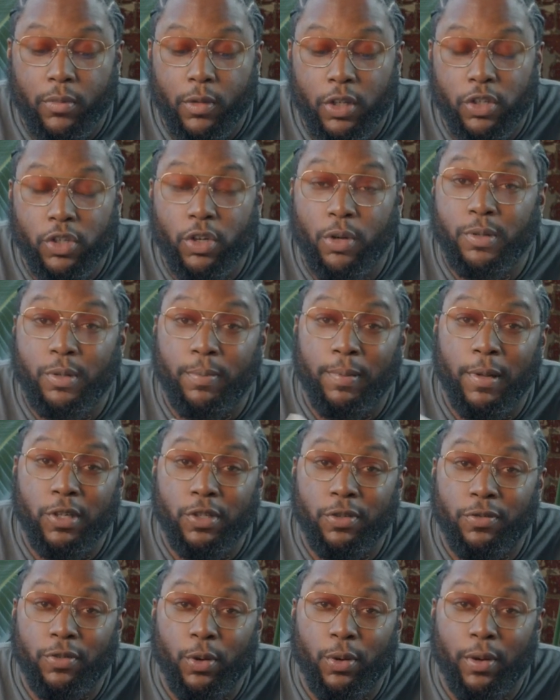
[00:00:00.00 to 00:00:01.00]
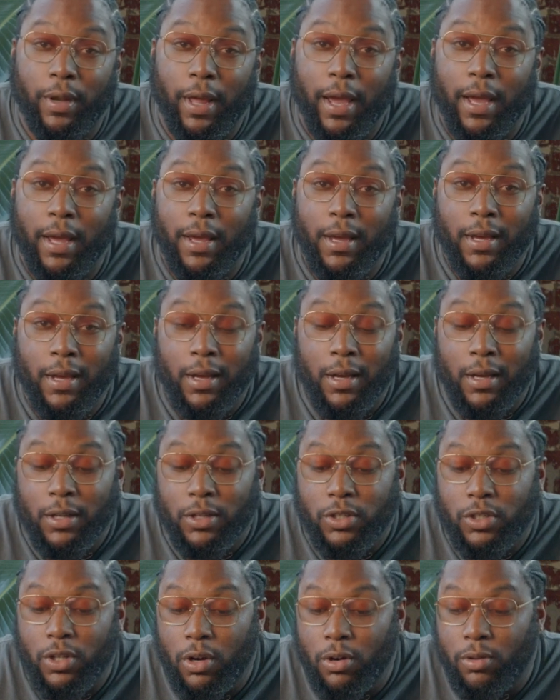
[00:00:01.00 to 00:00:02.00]
So it was a pleasure doing that.
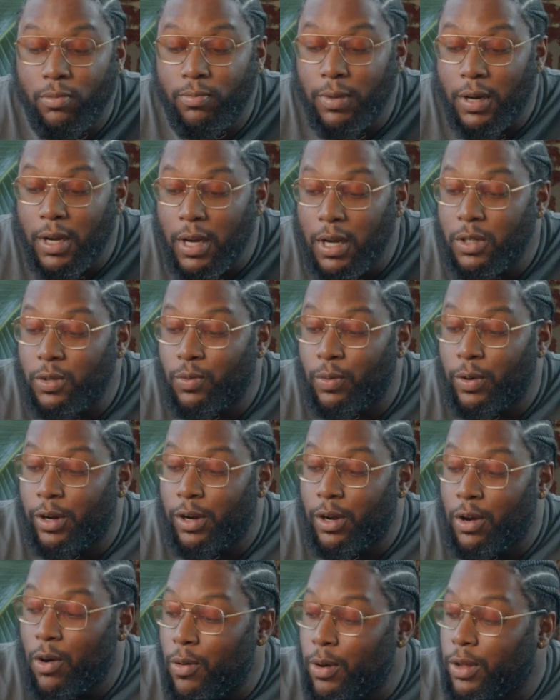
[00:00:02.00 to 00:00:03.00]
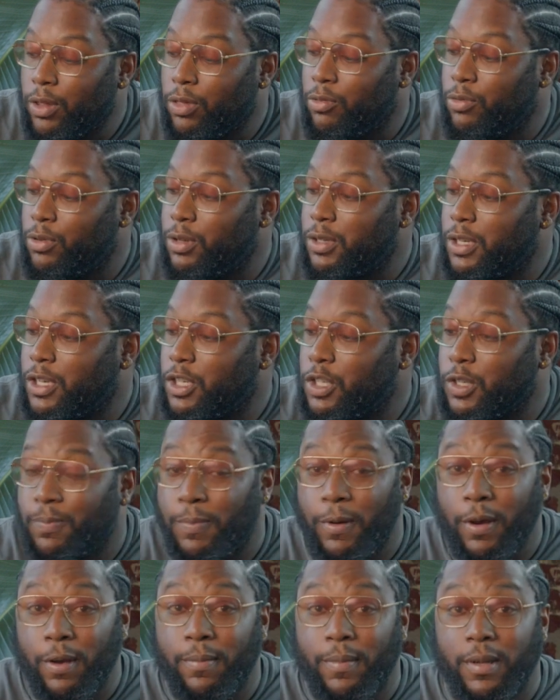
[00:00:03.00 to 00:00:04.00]
So because we're going through this
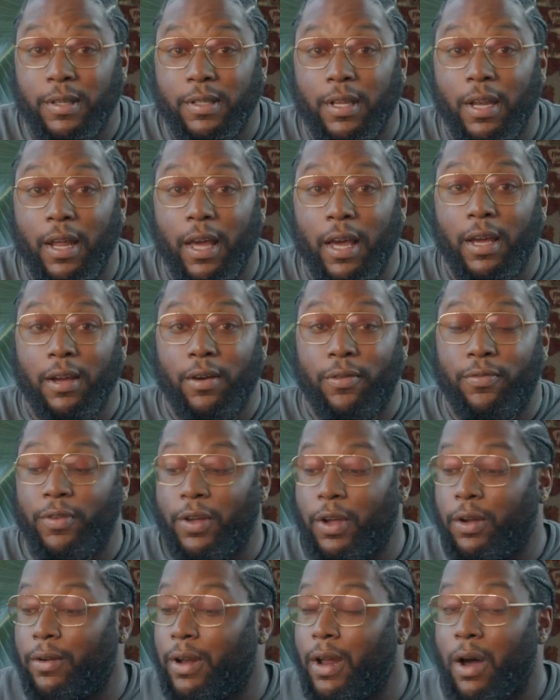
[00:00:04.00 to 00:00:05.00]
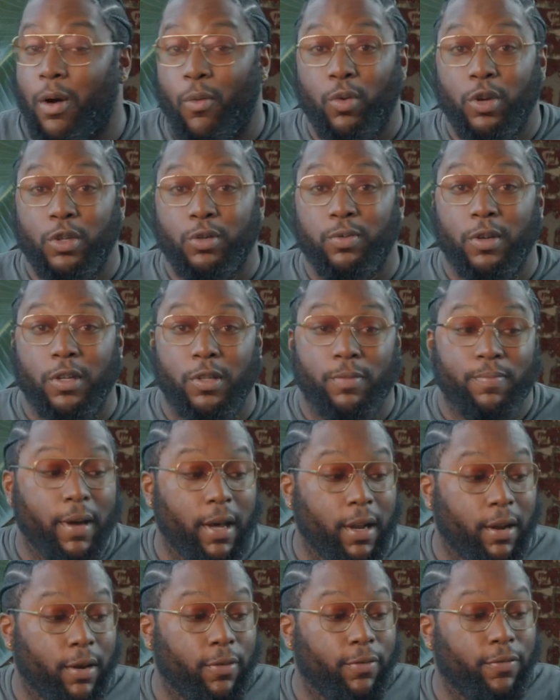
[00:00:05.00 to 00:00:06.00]
experiment today of figuring out which one is better,